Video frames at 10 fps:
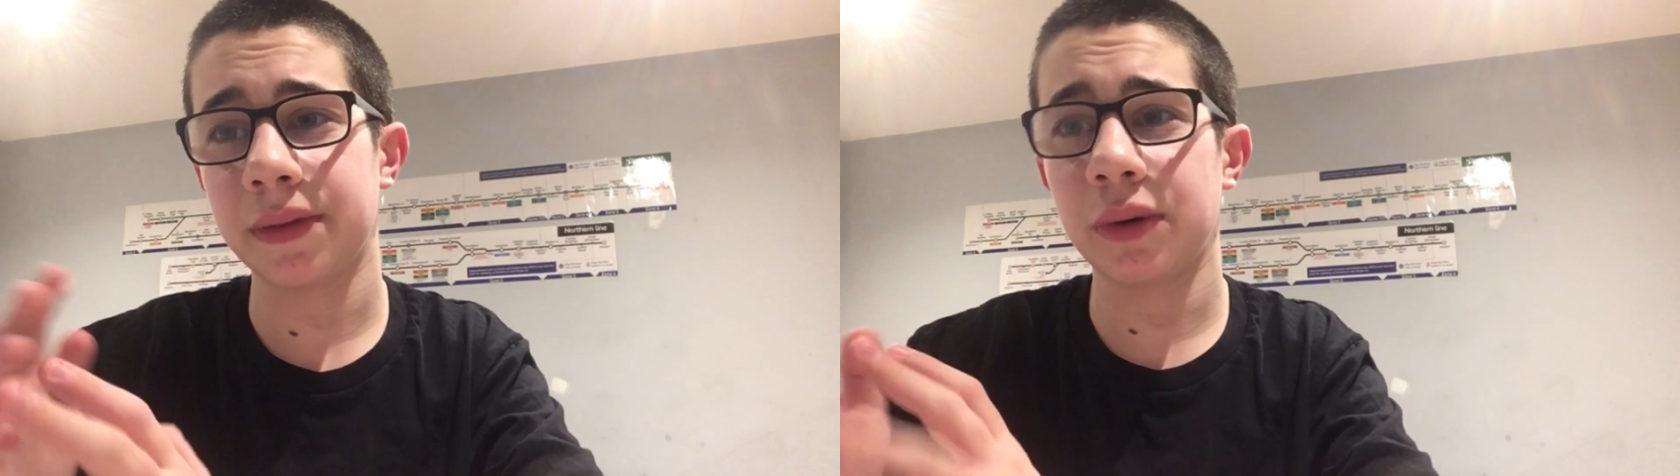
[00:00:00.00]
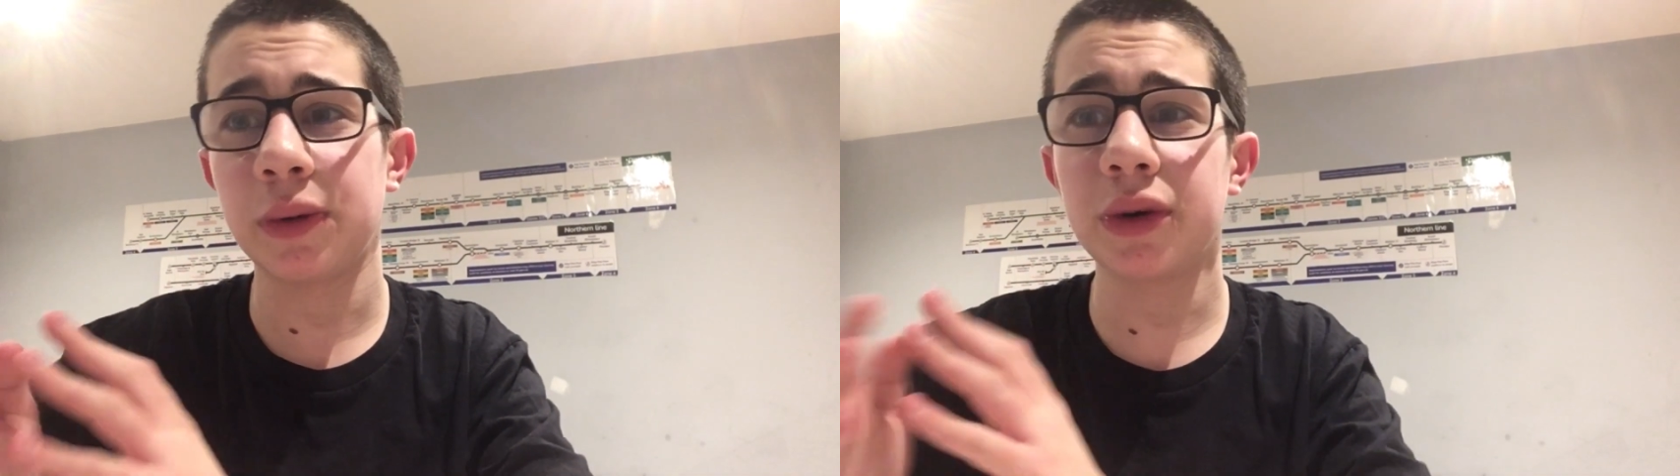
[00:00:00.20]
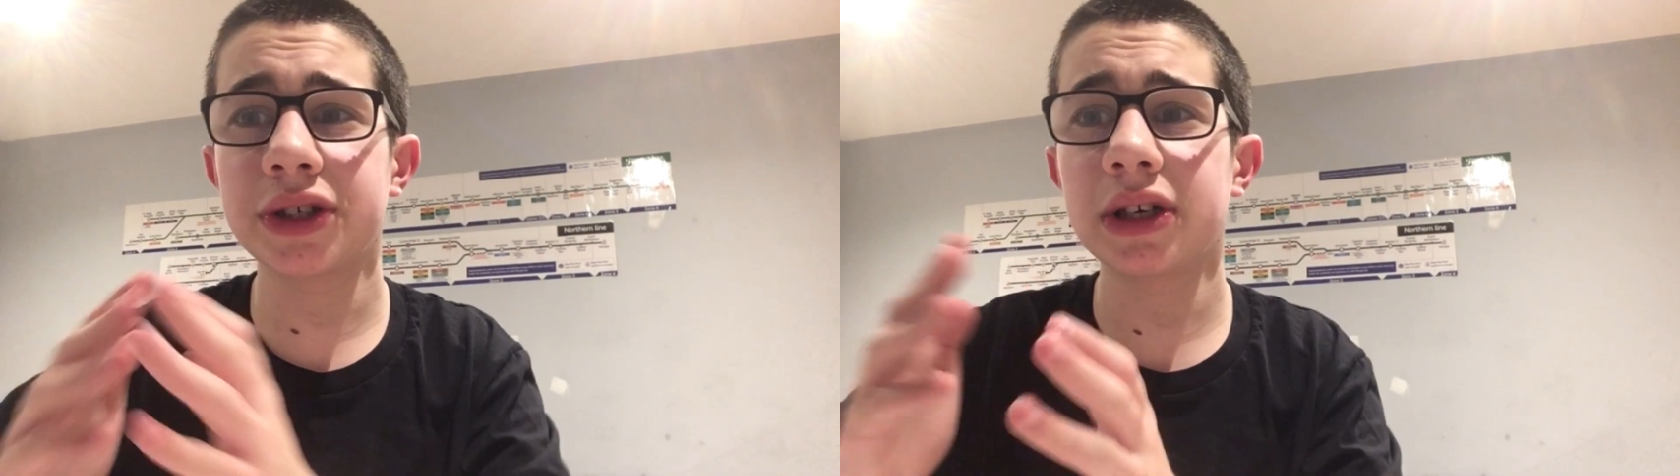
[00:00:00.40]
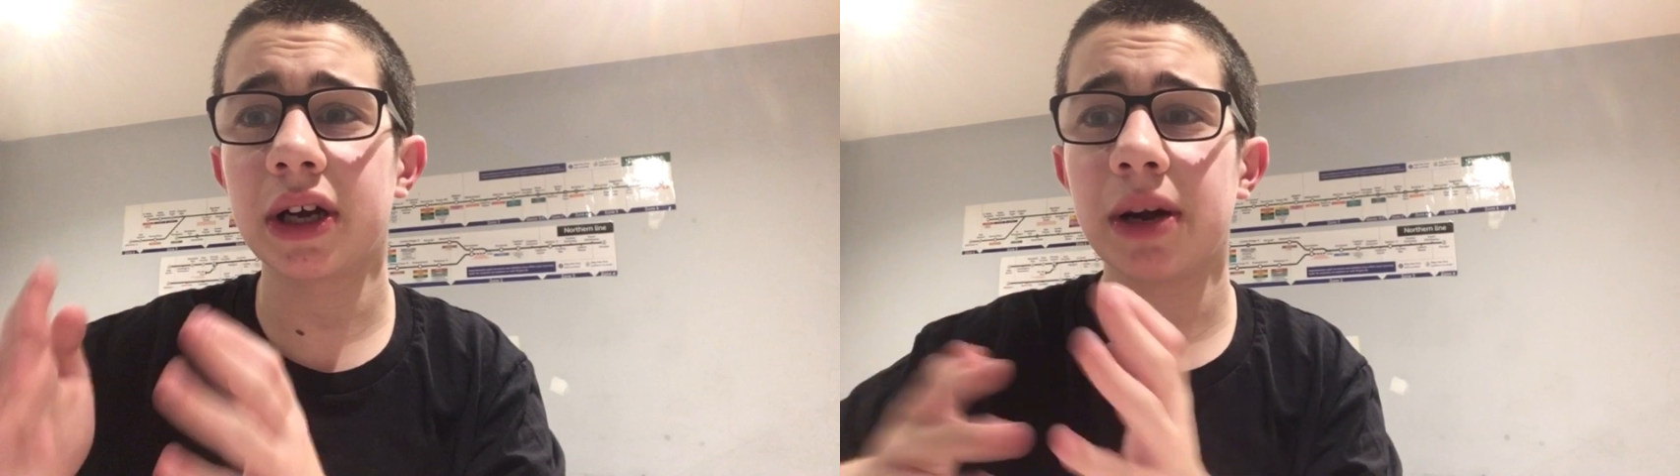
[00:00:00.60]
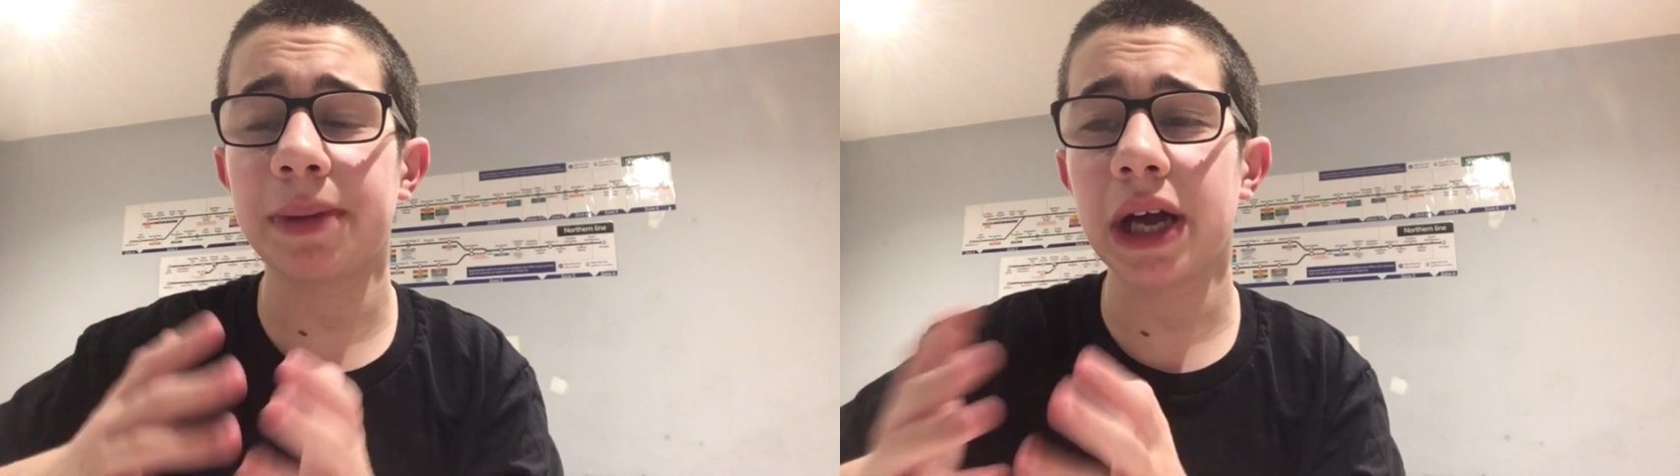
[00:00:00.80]
It wasn't going
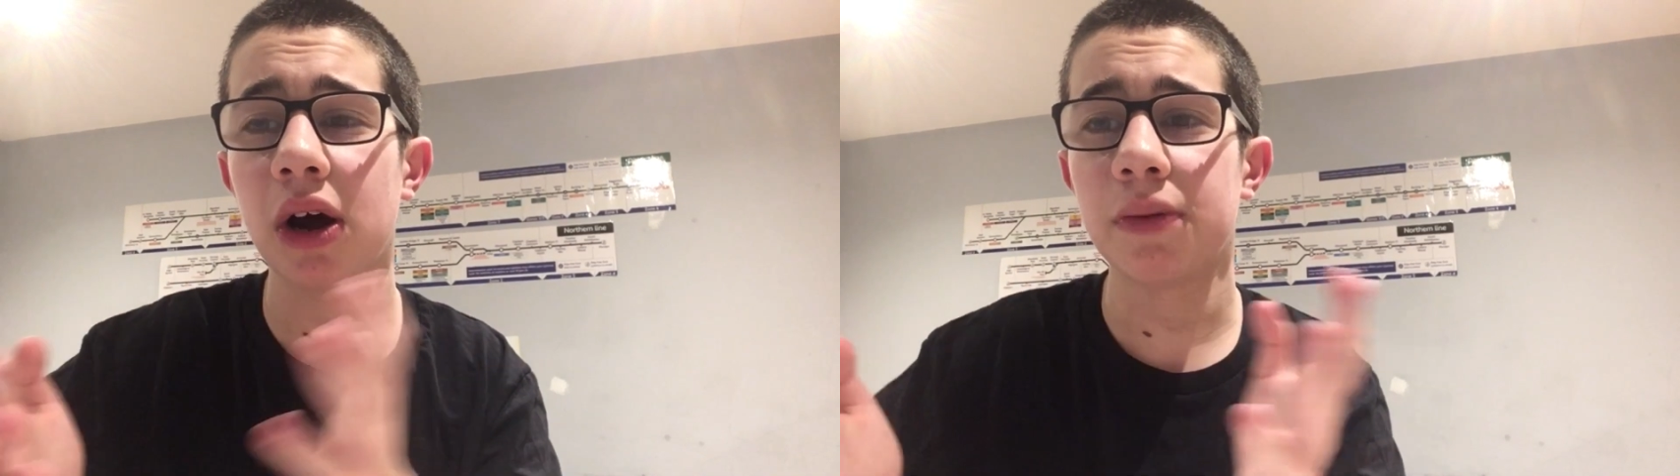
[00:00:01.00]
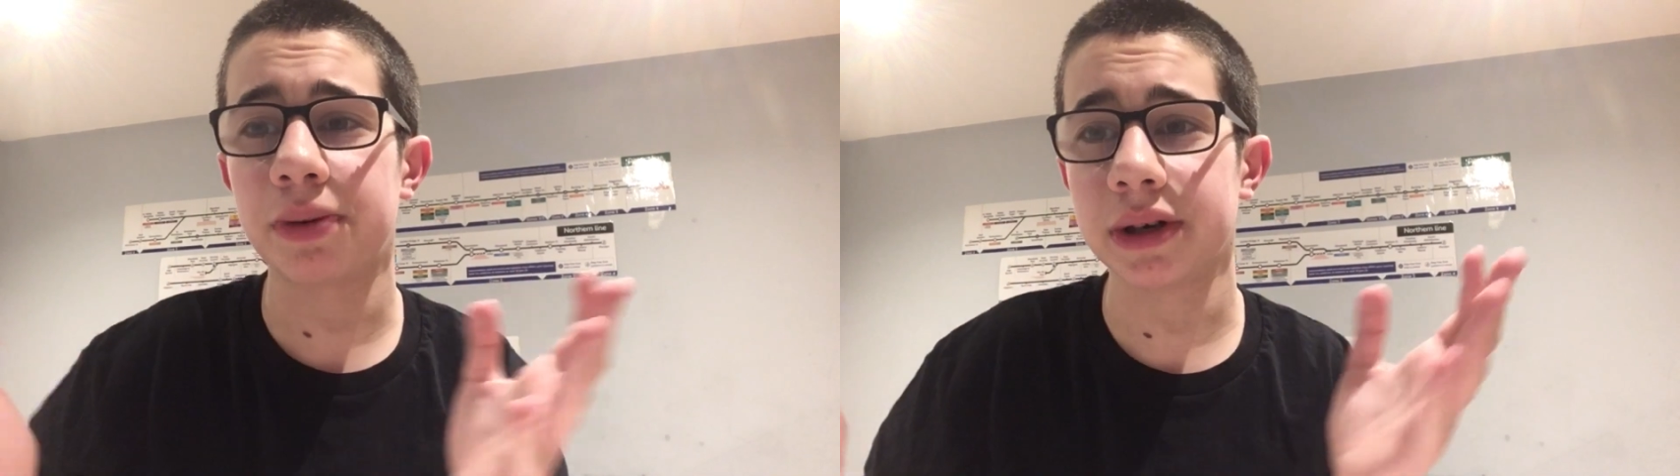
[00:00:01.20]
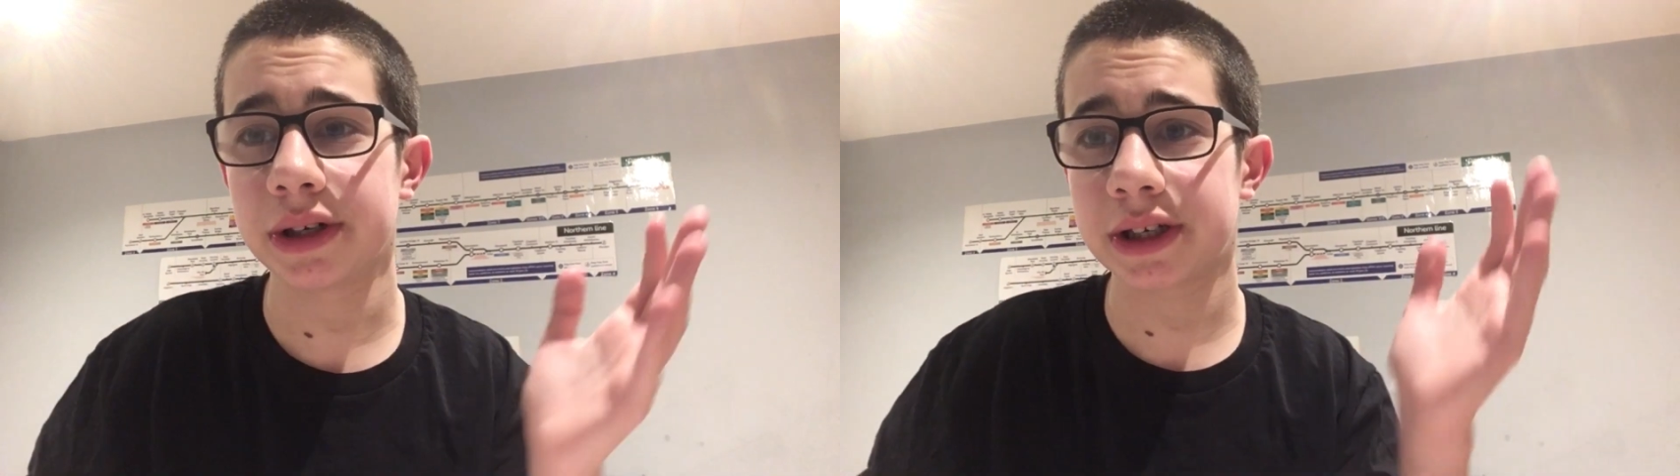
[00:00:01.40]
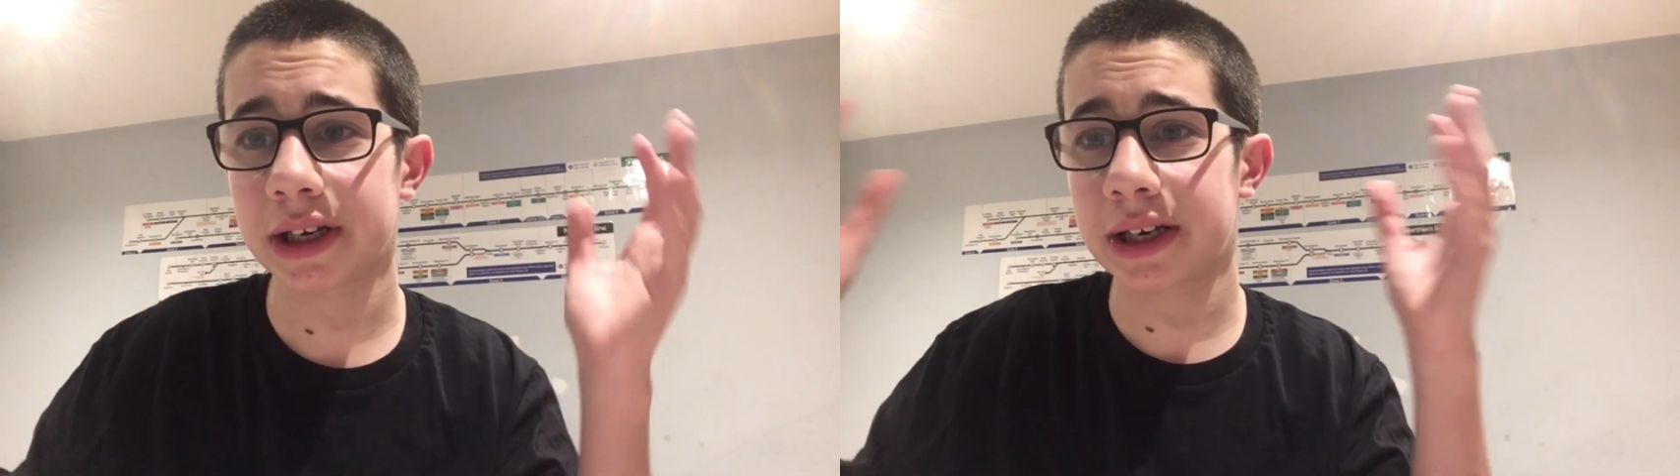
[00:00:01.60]
to be opened